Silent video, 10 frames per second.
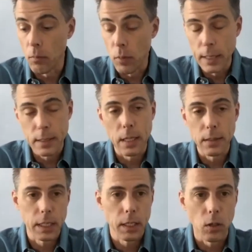While it sounds
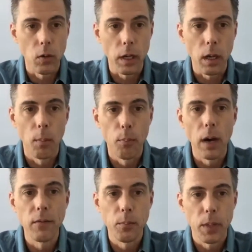like you're going
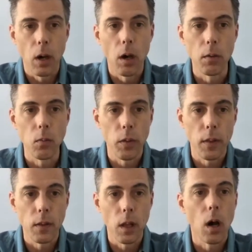above and beyond
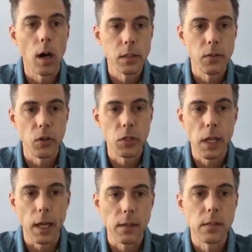within the laws of your
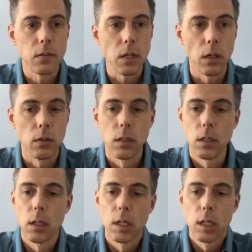state, so
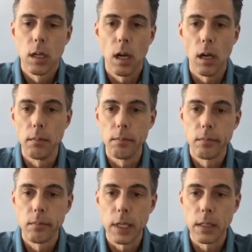um,
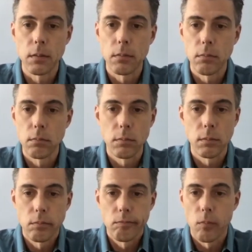that
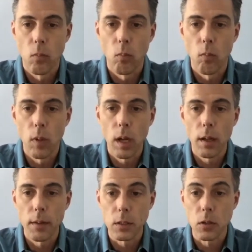uh,
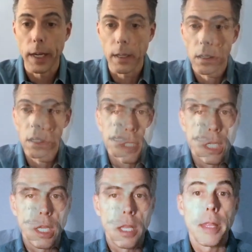that's great.
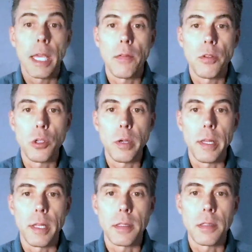Thank you for joining
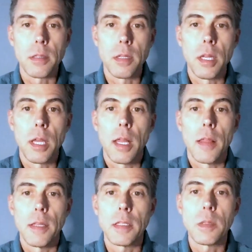us.
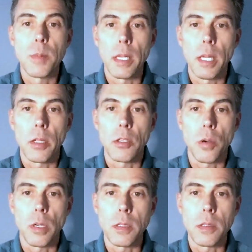This has been Lincoln
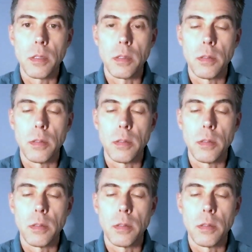Shorts.